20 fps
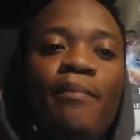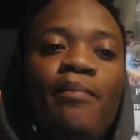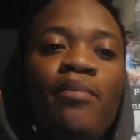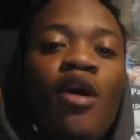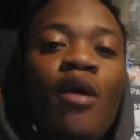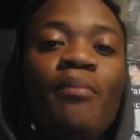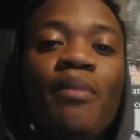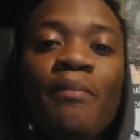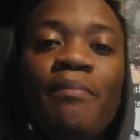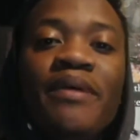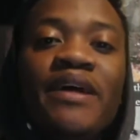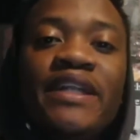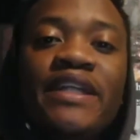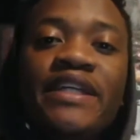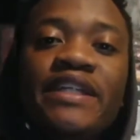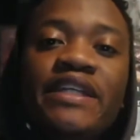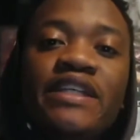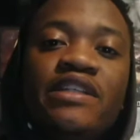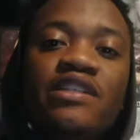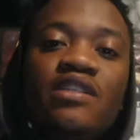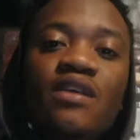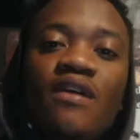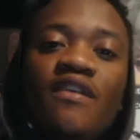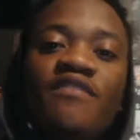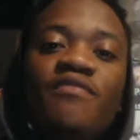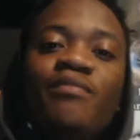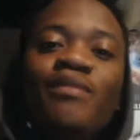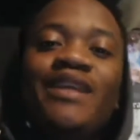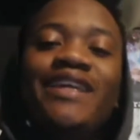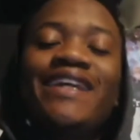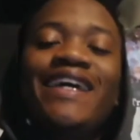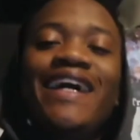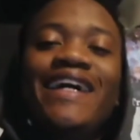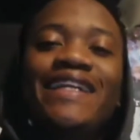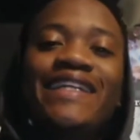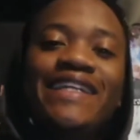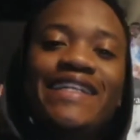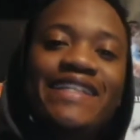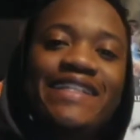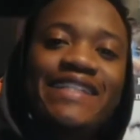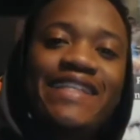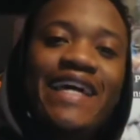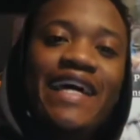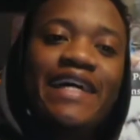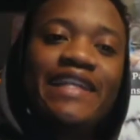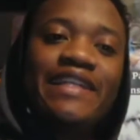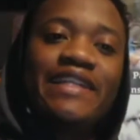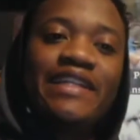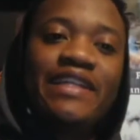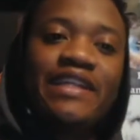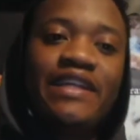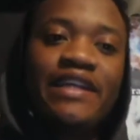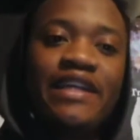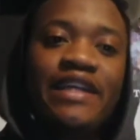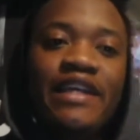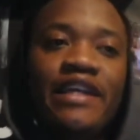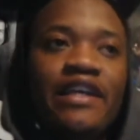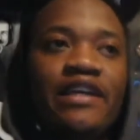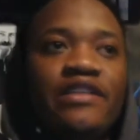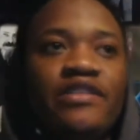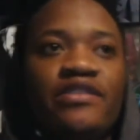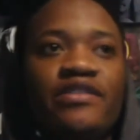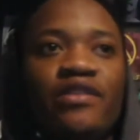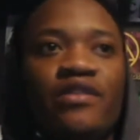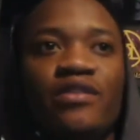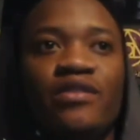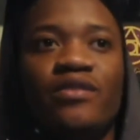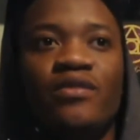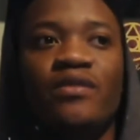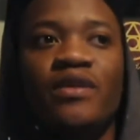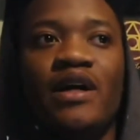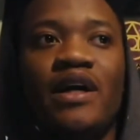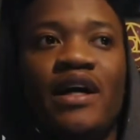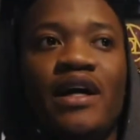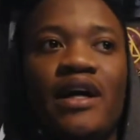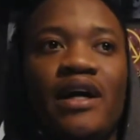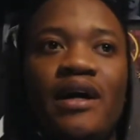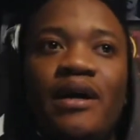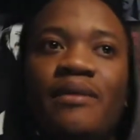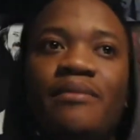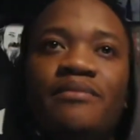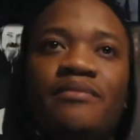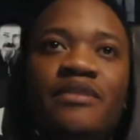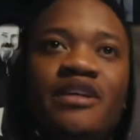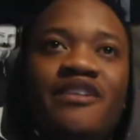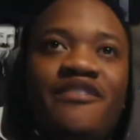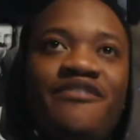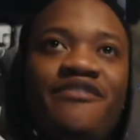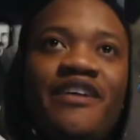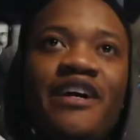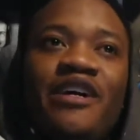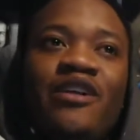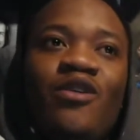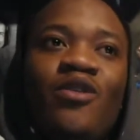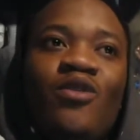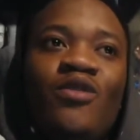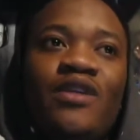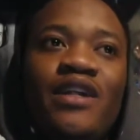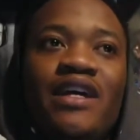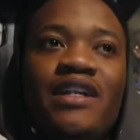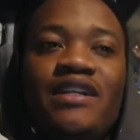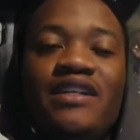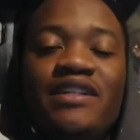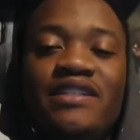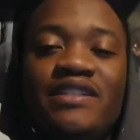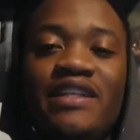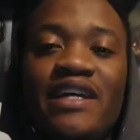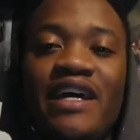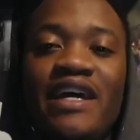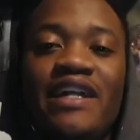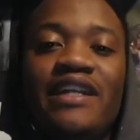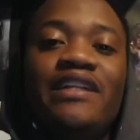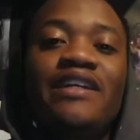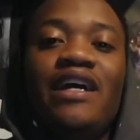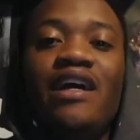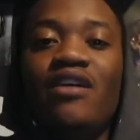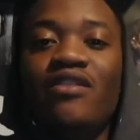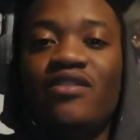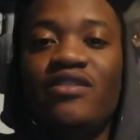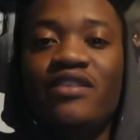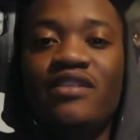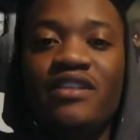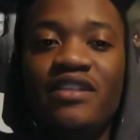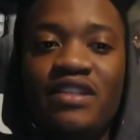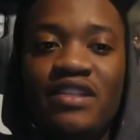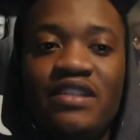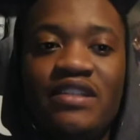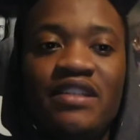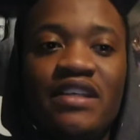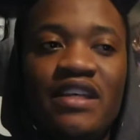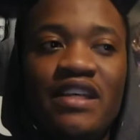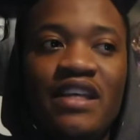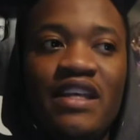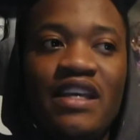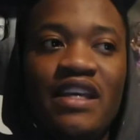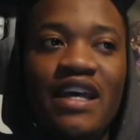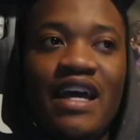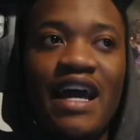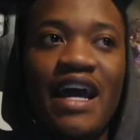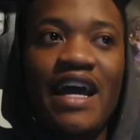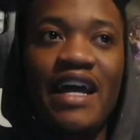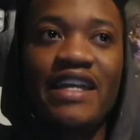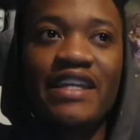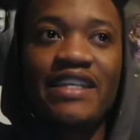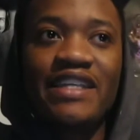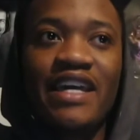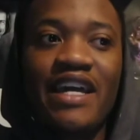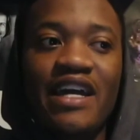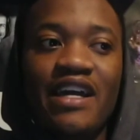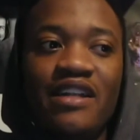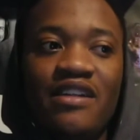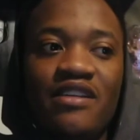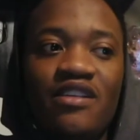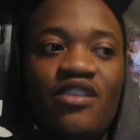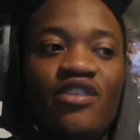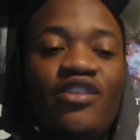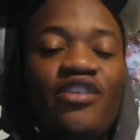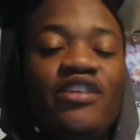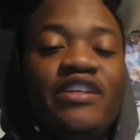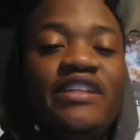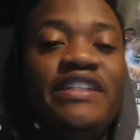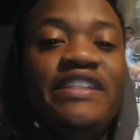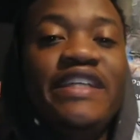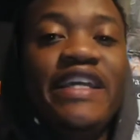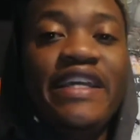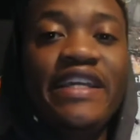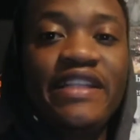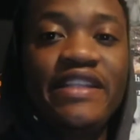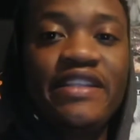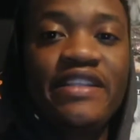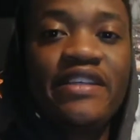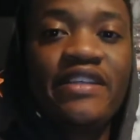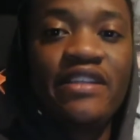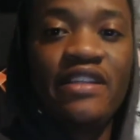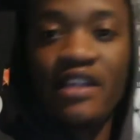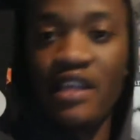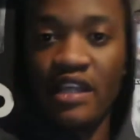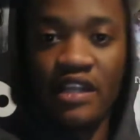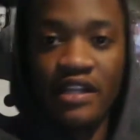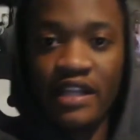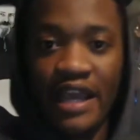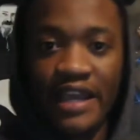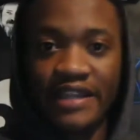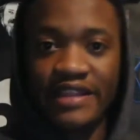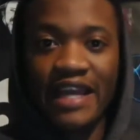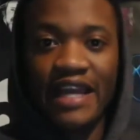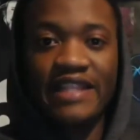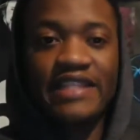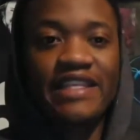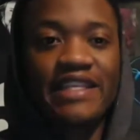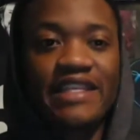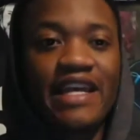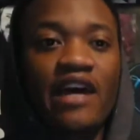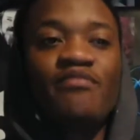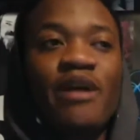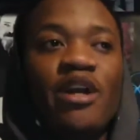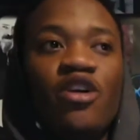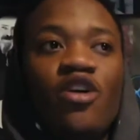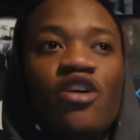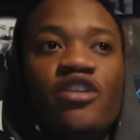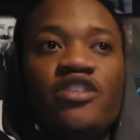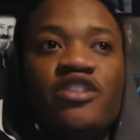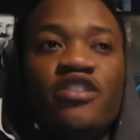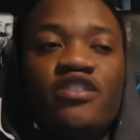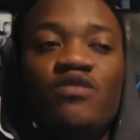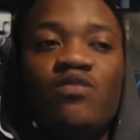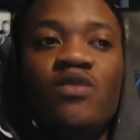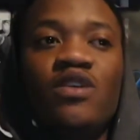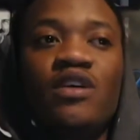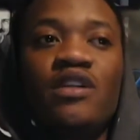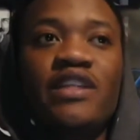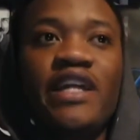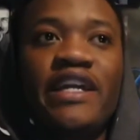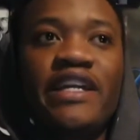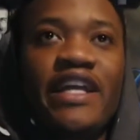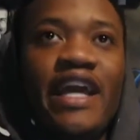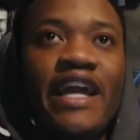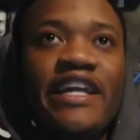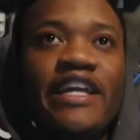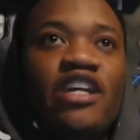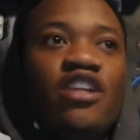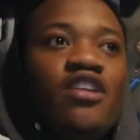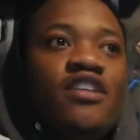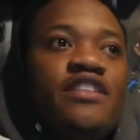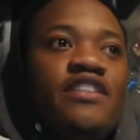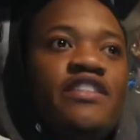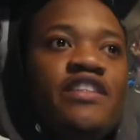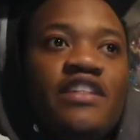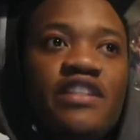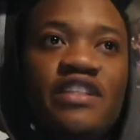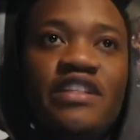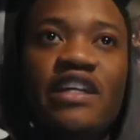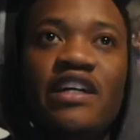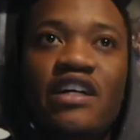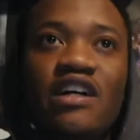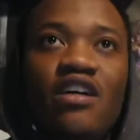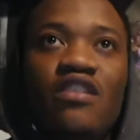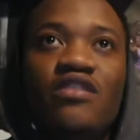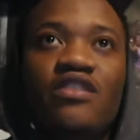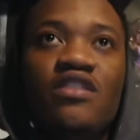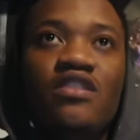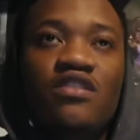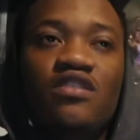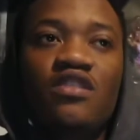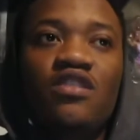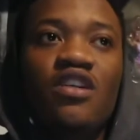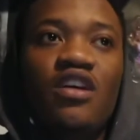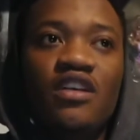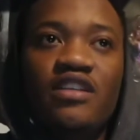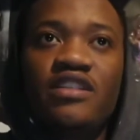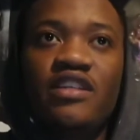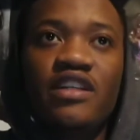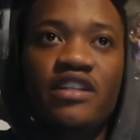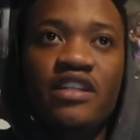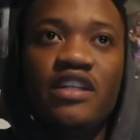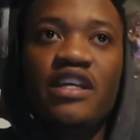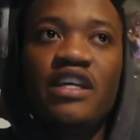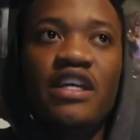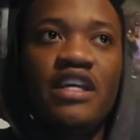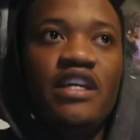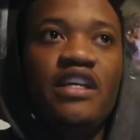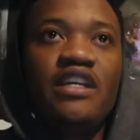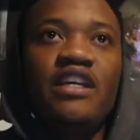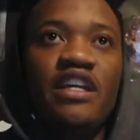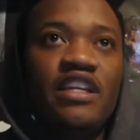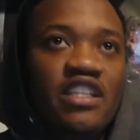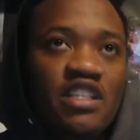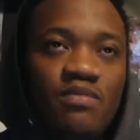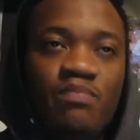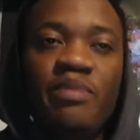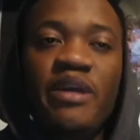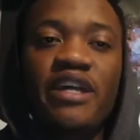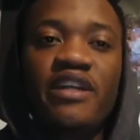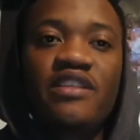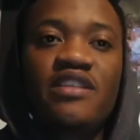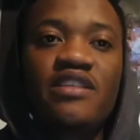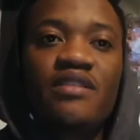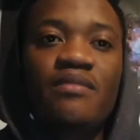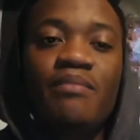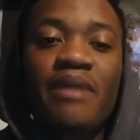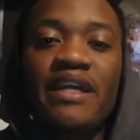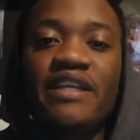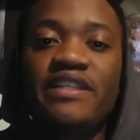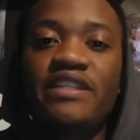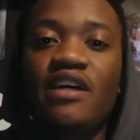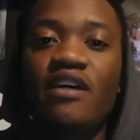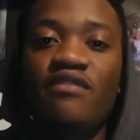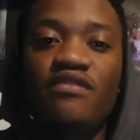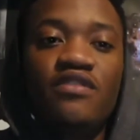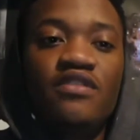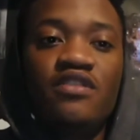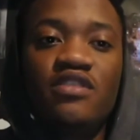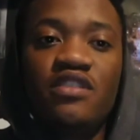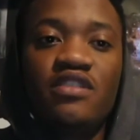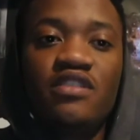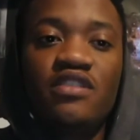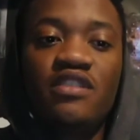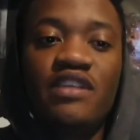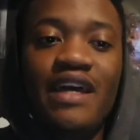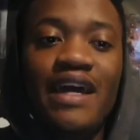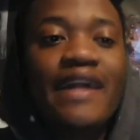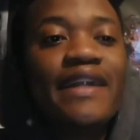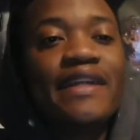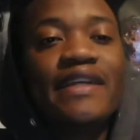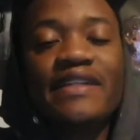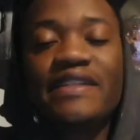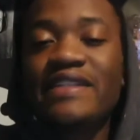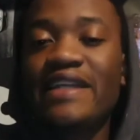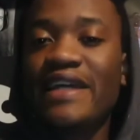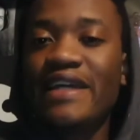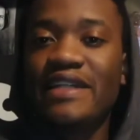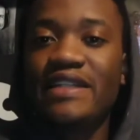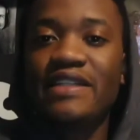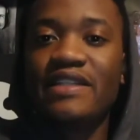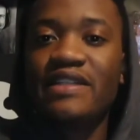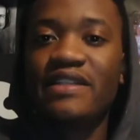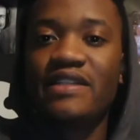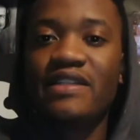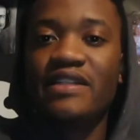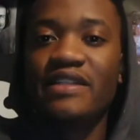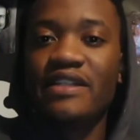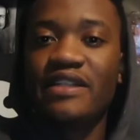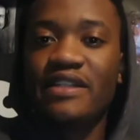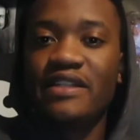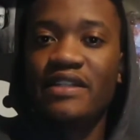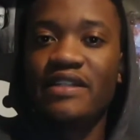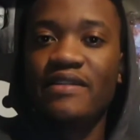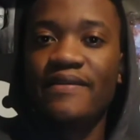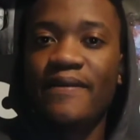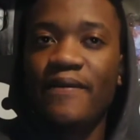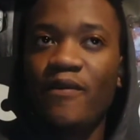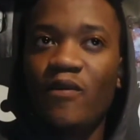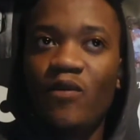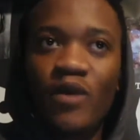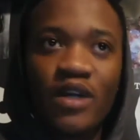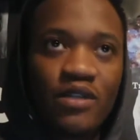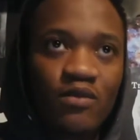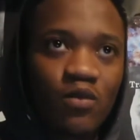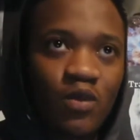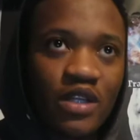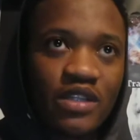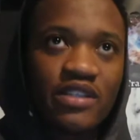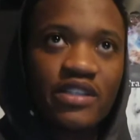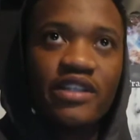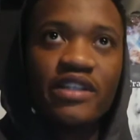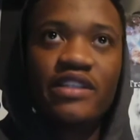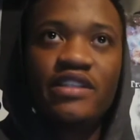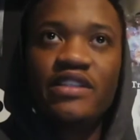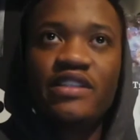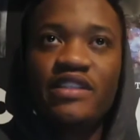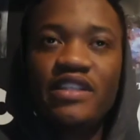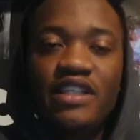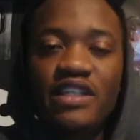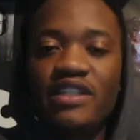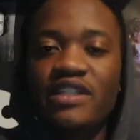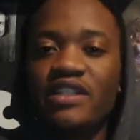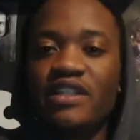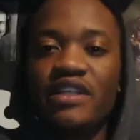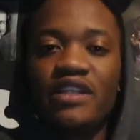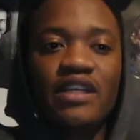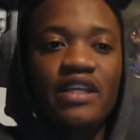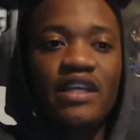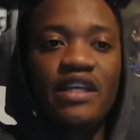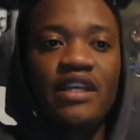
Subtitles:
probabilities of me understanding. So if I don't understand calculus, I can create, like, that's out of my conscious will. Like, I cannot sit in a calculus class and expect myself to just understand what they're teaching.